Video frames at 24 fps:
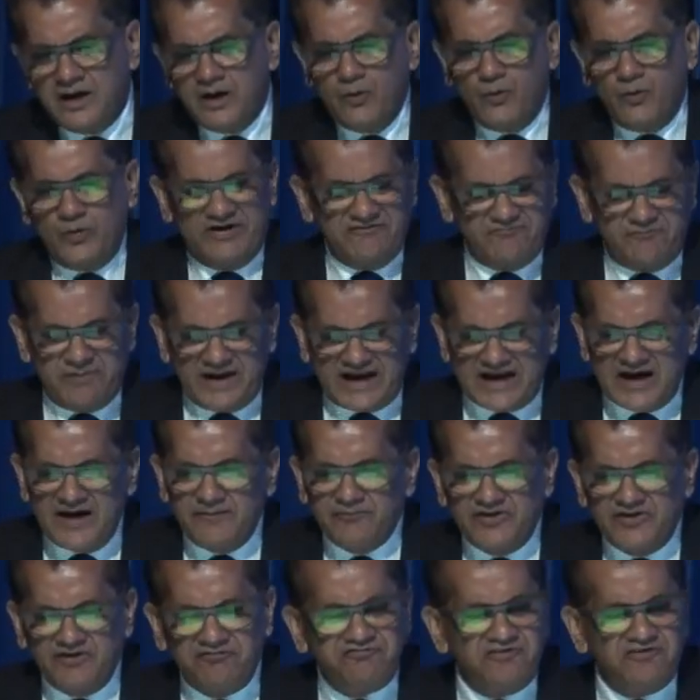We've
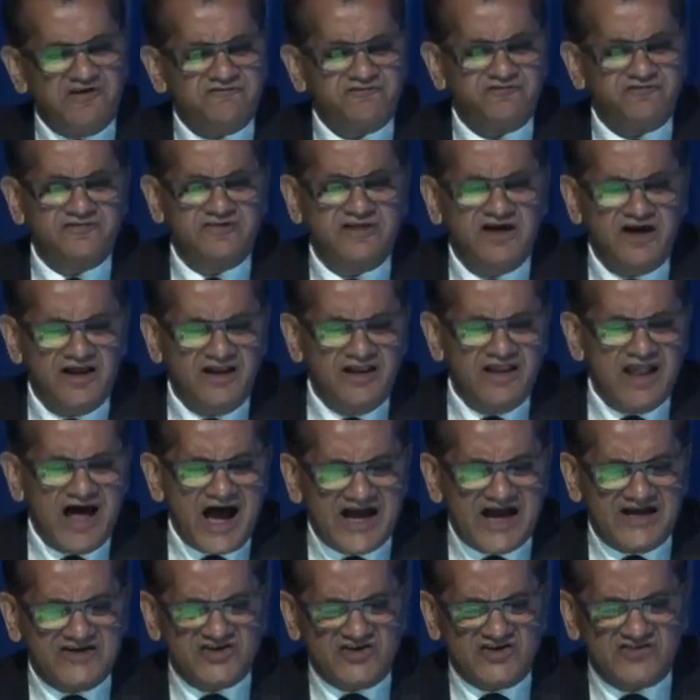become the 5th
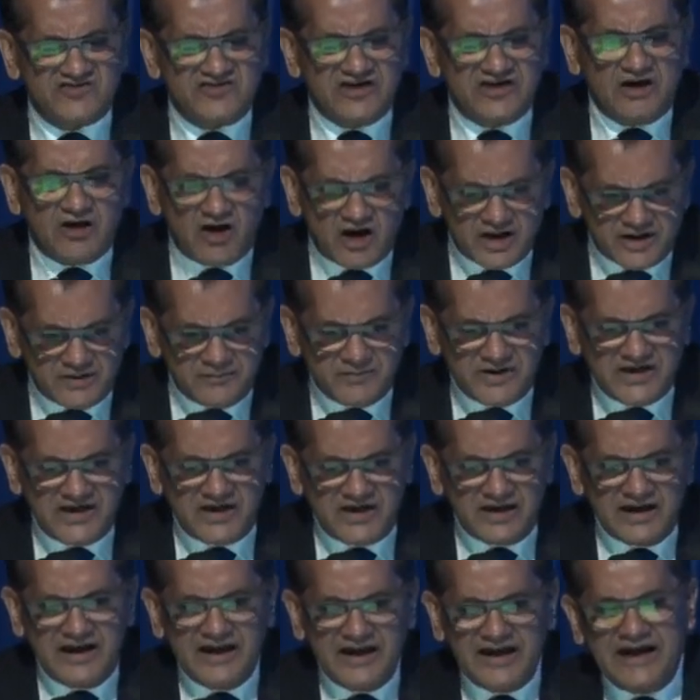largest economy
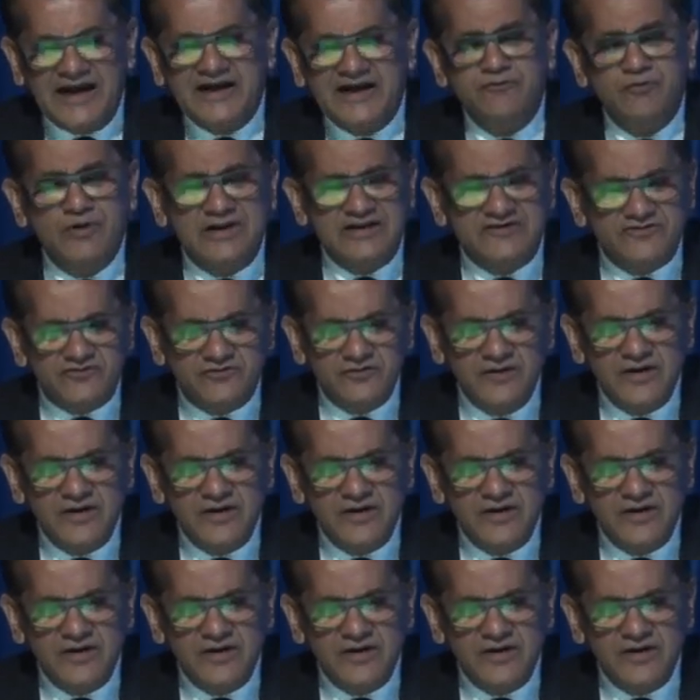and will